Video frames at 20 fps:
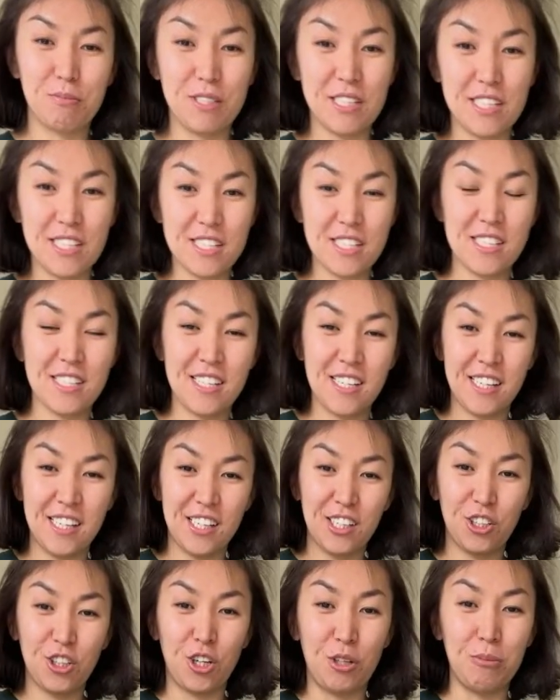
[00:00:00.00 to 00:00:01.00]
please
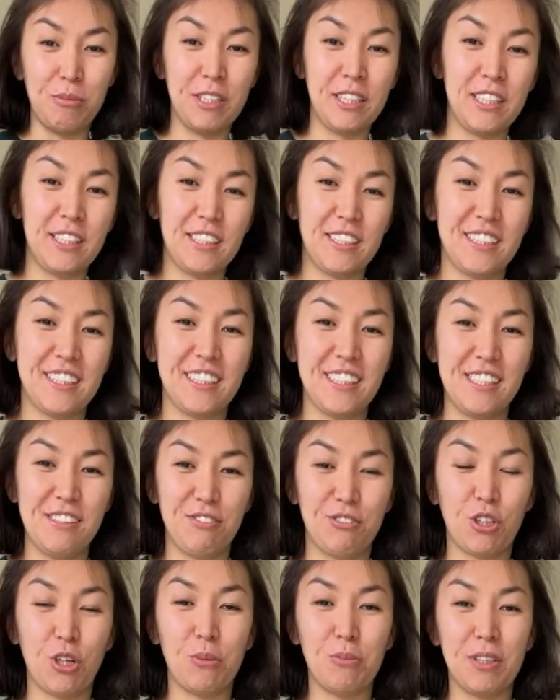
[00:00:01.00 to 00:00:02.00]

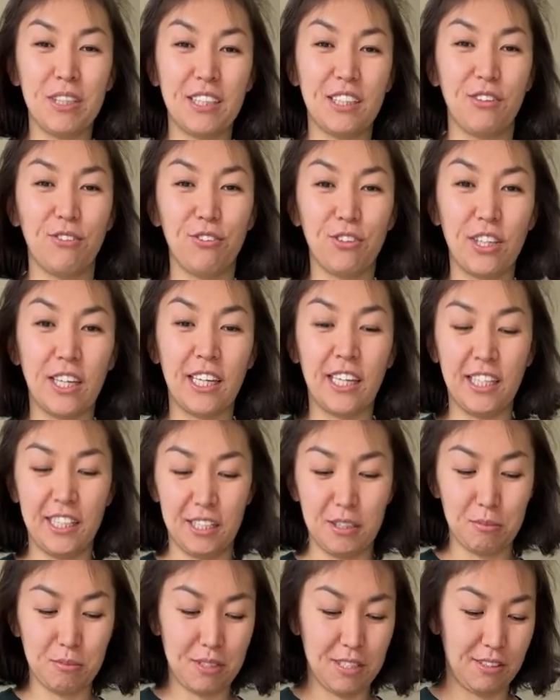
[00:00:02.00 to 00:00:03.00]
leave comment if you can
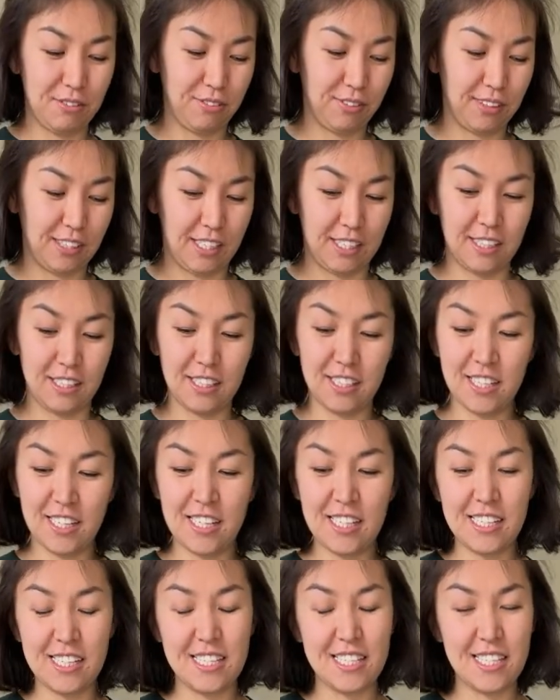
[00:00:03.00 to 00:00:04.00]
hear me, if you can
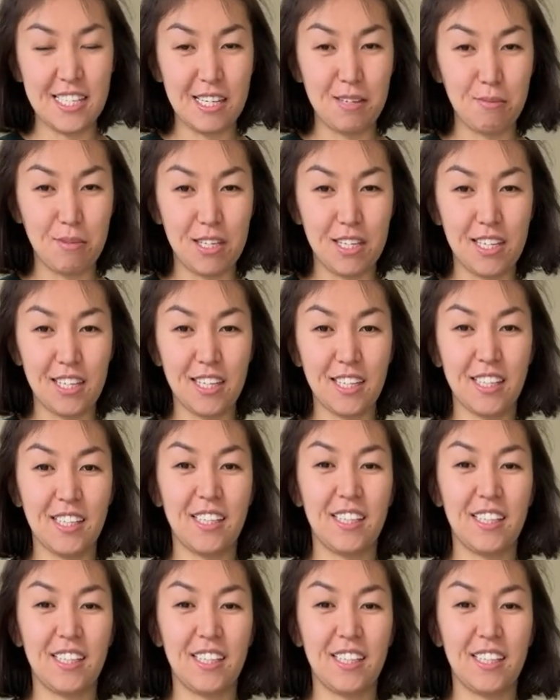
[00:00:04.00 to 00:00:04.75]
see me,